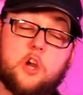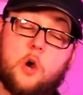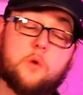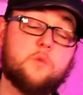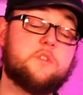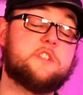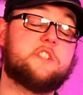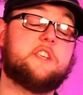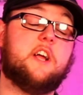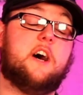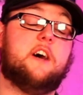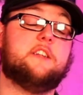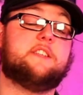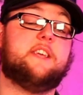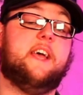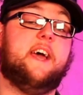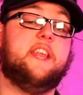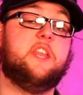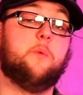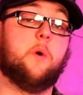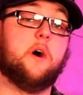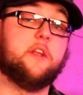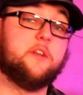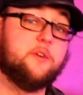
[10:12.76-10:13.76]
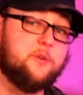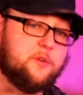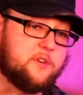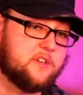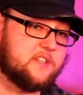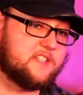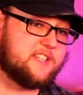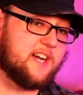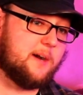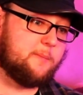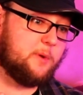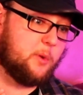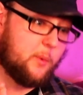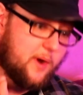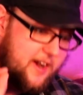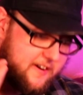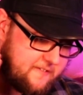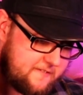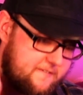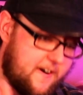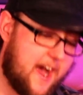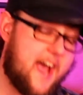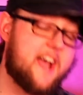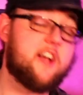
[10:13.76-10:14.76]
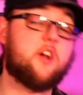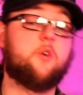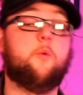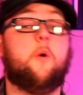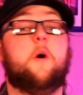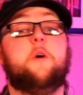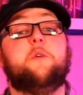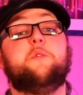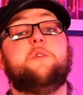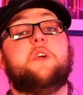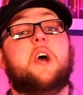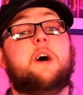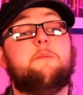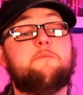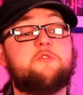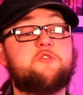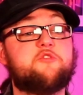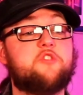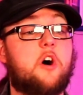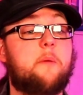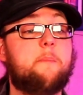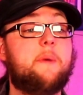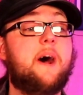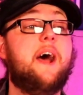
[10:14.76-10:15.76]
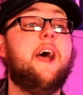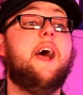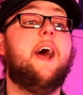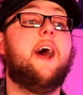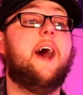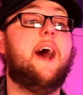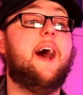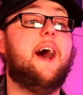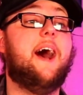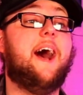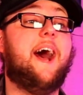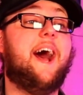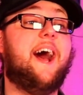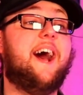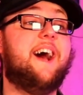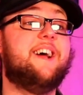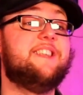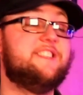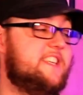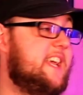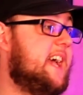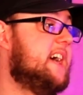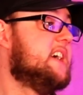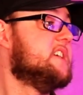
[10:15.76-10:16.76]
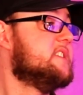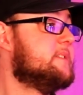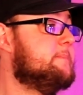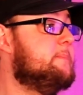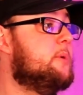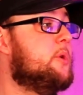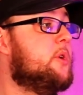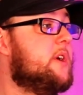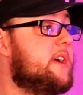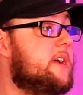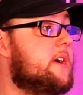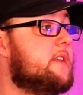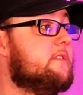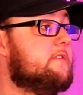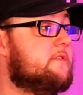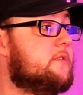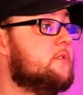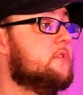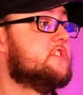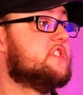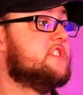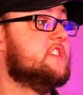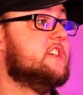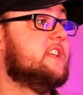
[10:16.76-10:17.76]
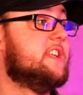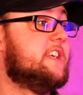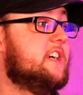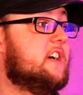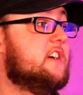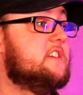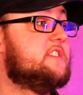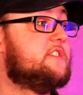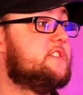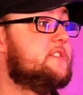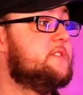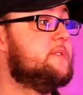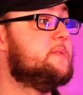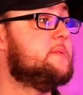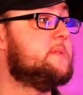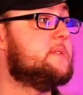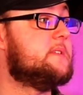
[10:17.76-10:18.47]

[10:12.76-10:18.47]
Gold star to anyone who can tell me where that quote comes from. And yes, boy, unfortunately I do.